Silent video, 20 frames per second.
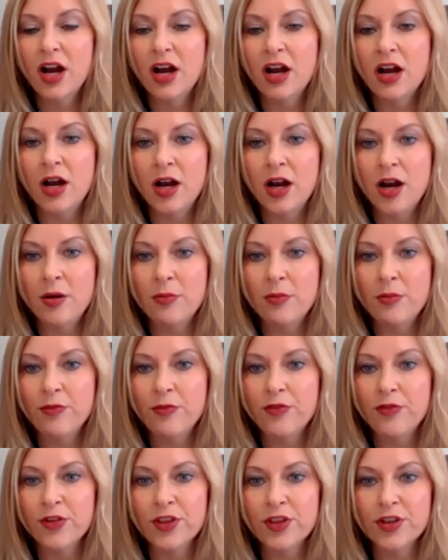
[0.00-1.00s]
Um,
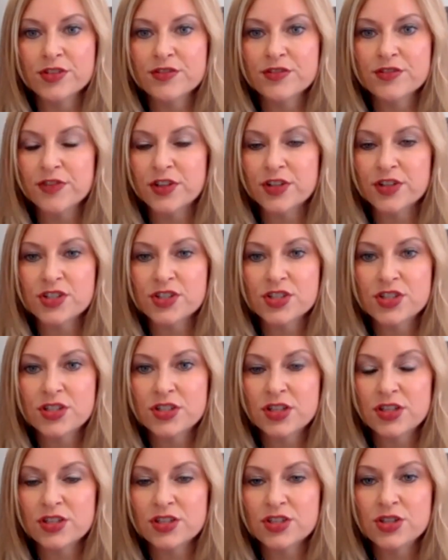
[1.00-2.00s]
for those first
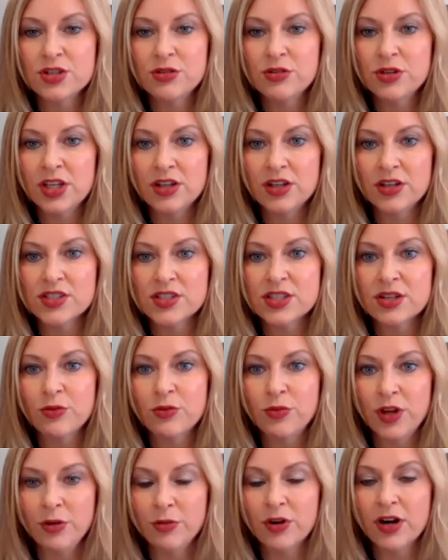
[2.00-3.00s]
two years,
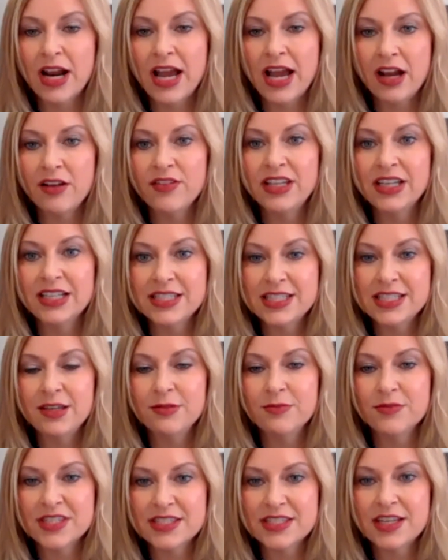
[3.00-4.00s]
we were having a
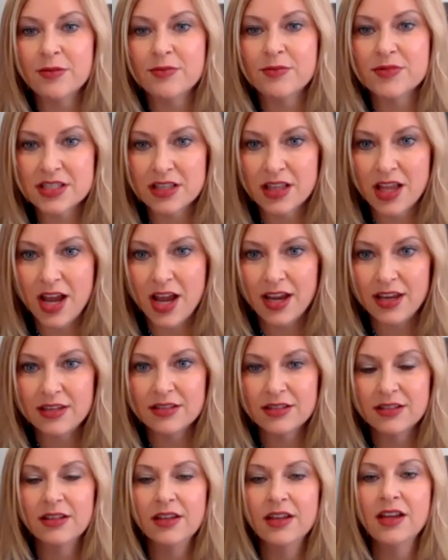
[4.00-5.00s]
TeamSTEPPS slide.
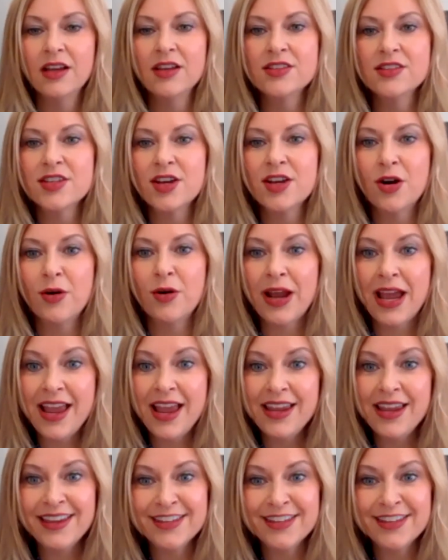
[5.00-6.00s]
So, mm-hmm.
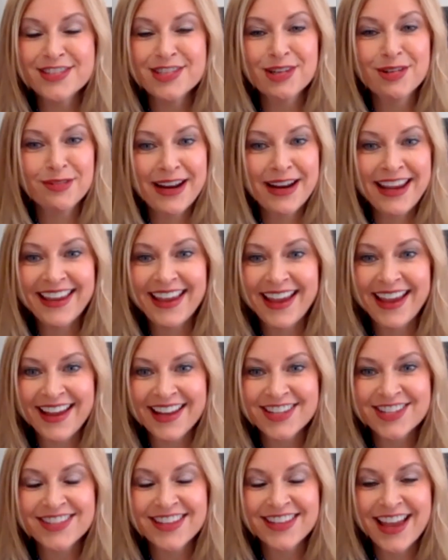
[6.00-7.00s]
hey, here's a great
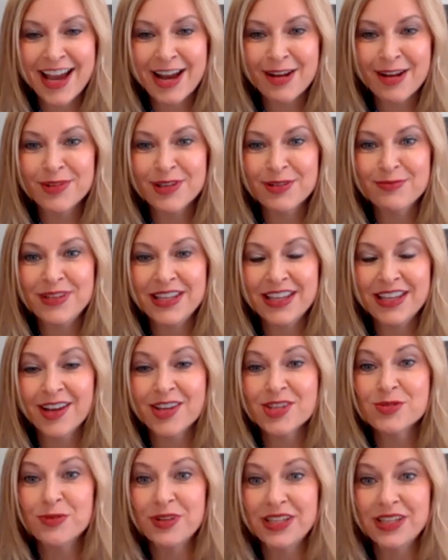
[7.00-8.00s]
catch that happened
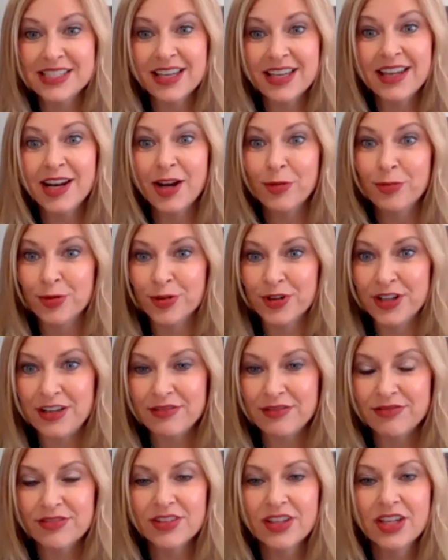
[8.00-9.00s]
because we did a
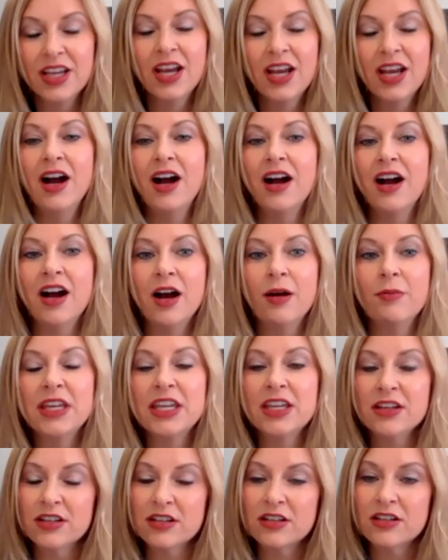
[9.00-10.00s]
brief. Um,
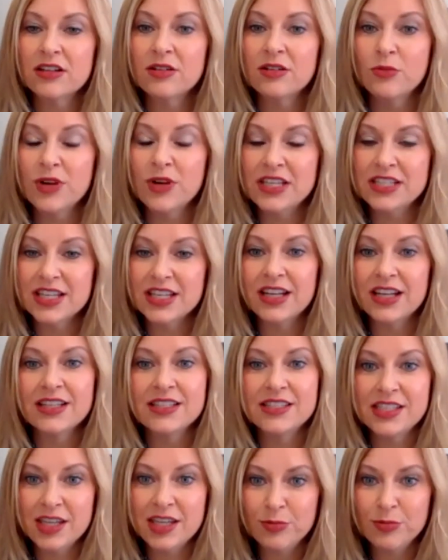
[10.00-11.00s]
here we did a
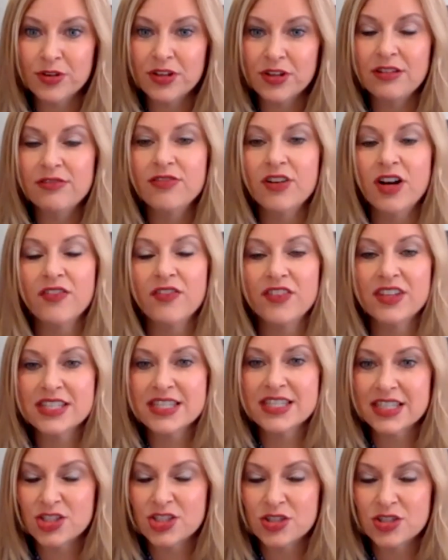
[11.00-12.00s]
debrief on this
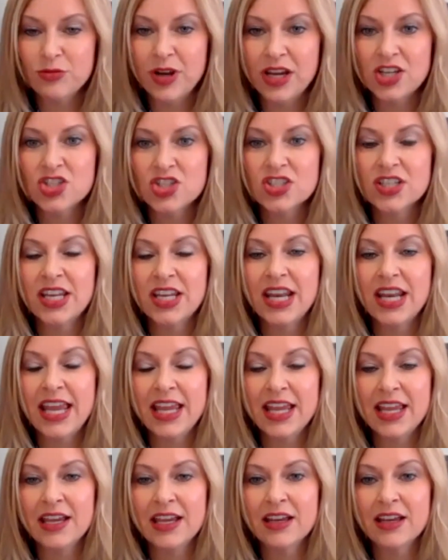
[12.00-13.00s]
situation
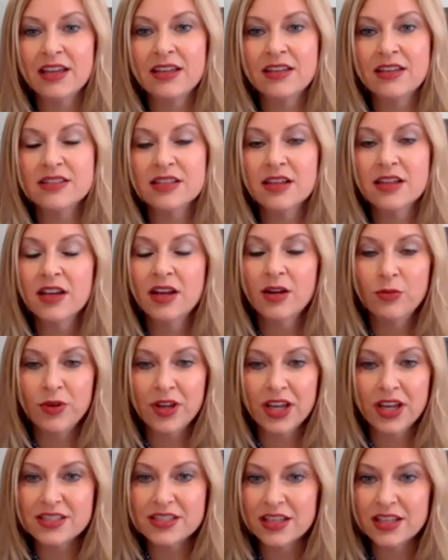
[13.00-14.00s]
and we
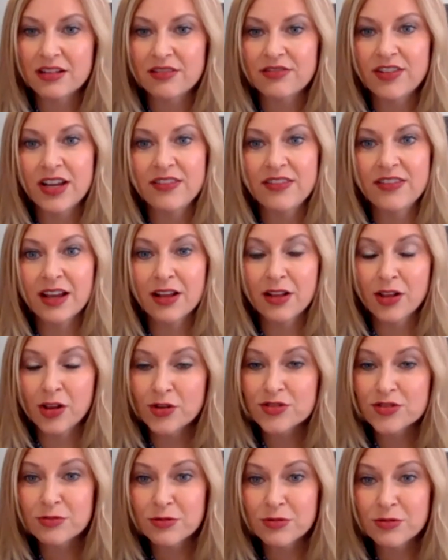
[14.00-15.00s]
identified that
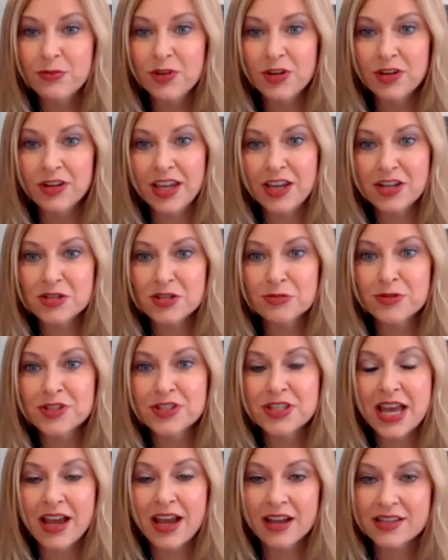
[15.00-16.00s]
close loop communication was
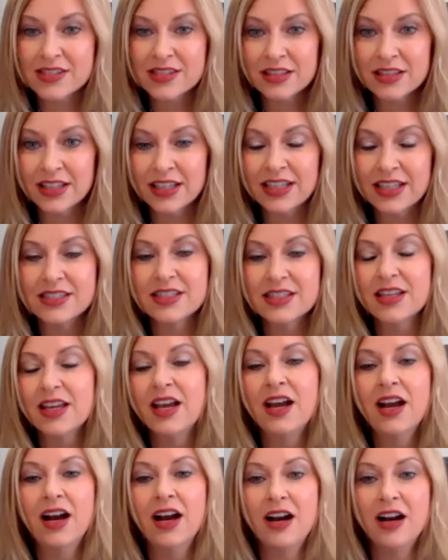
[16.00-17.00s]
excellent
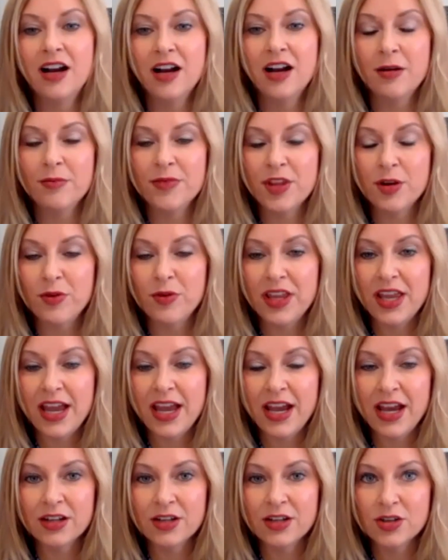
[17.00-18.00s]
um, that we
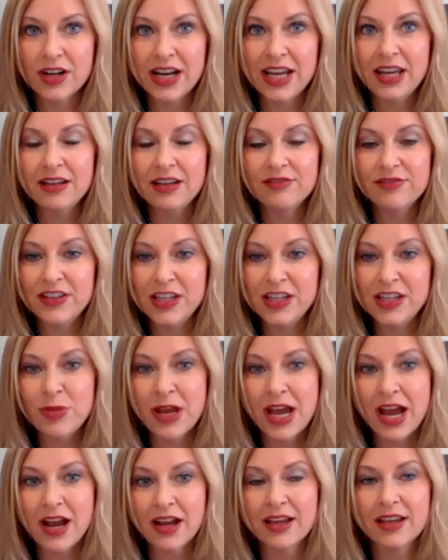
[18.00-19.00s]
had great
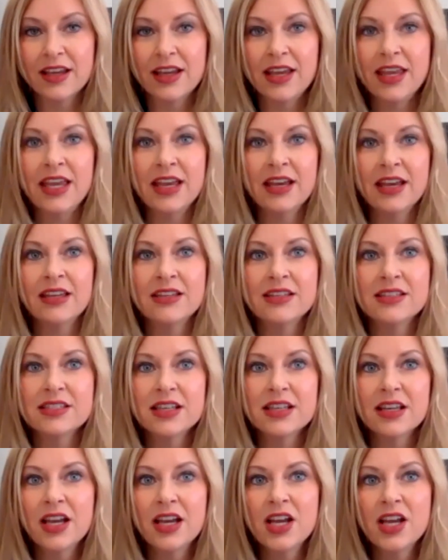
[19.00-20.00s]
feedback. And
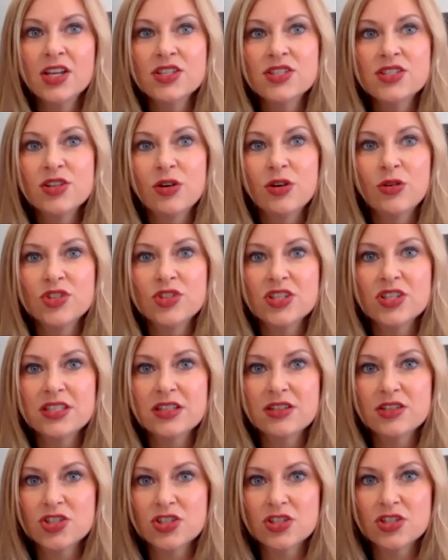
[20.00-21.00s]
so just
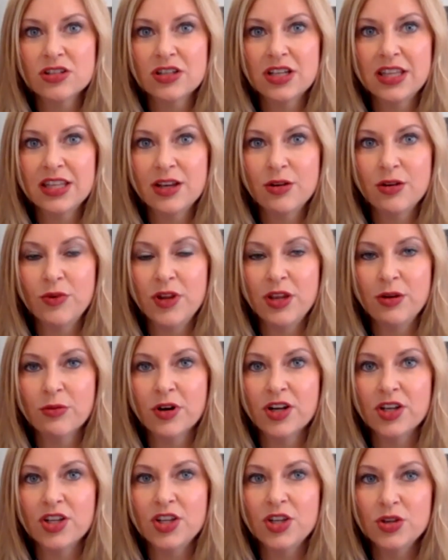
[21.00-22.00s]
ensuring that we were
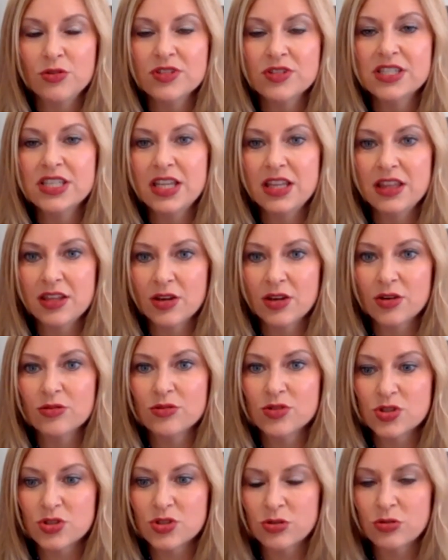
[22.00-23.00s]
using
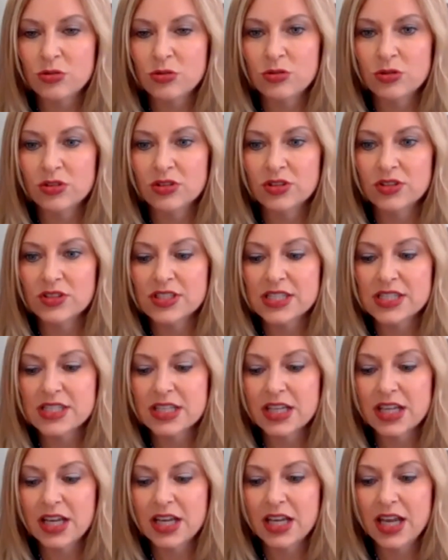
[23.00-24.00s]
those tools
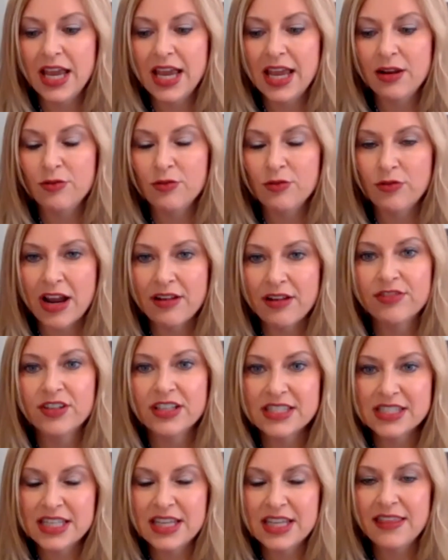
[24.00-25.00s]
and
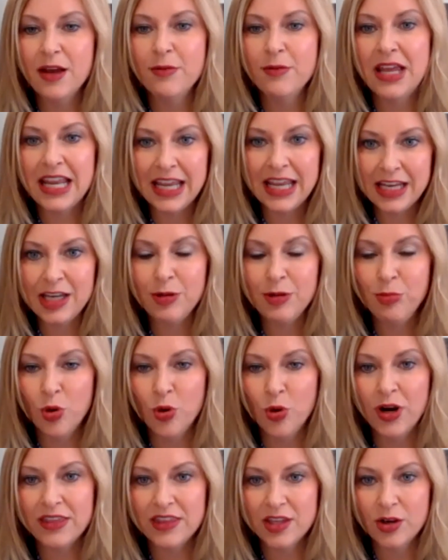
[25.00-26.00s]
referencing them at any
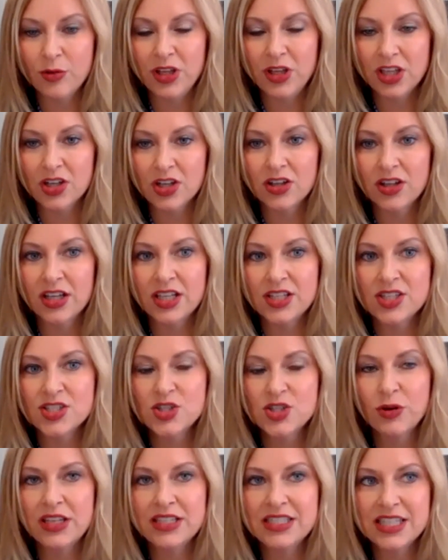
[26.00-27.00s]
point that we could
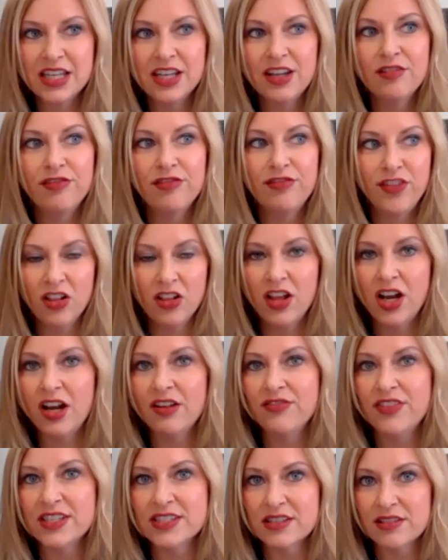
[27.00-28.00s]
so it didn't fall
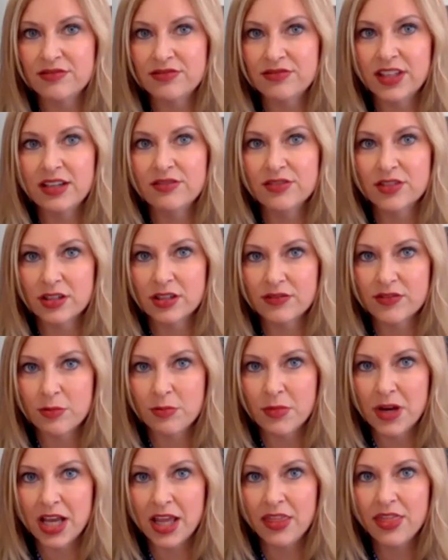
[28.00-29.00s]
off as a flavor of the
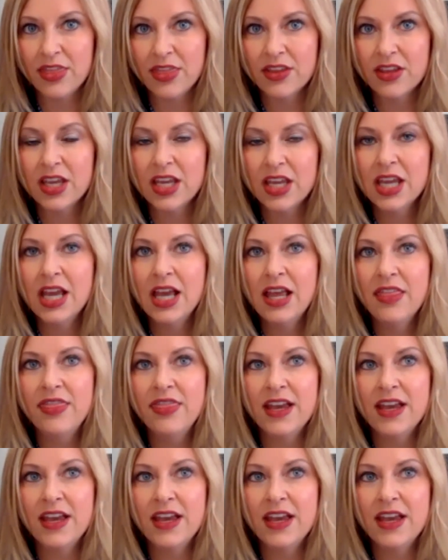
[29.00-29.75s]
month mm-hmm.